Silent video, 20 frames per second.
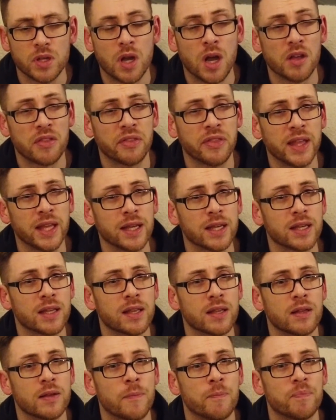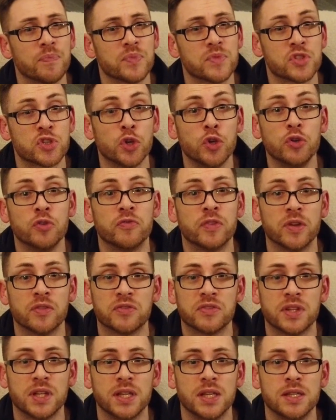I think
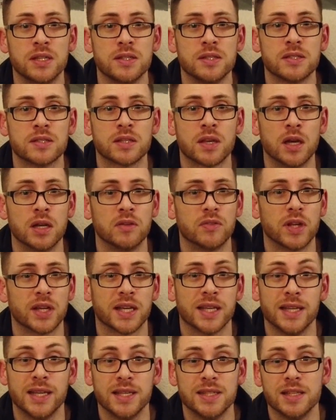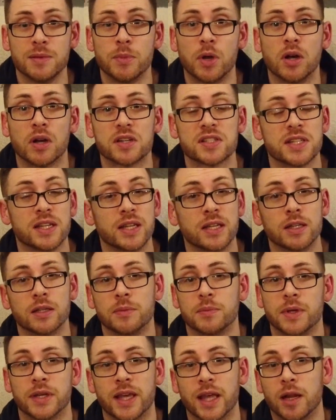250 is kind of like an easy mark to hit.
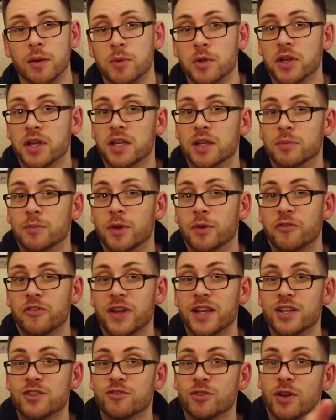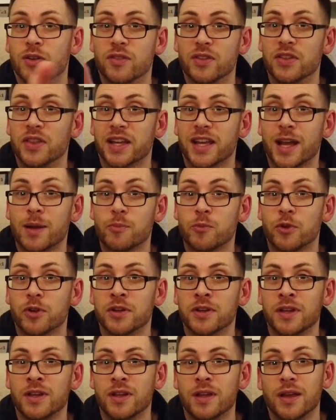Again, I'm looking at my face rather than the camera.
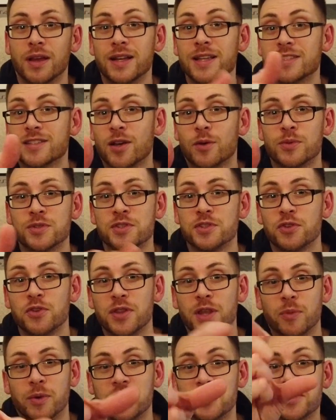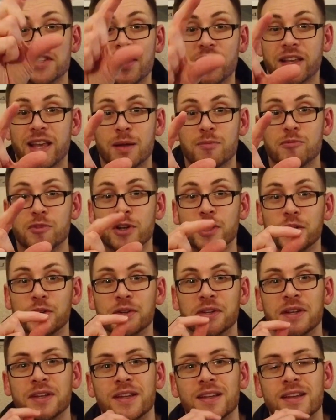At least I wasn't doing that when I just had the camera alone.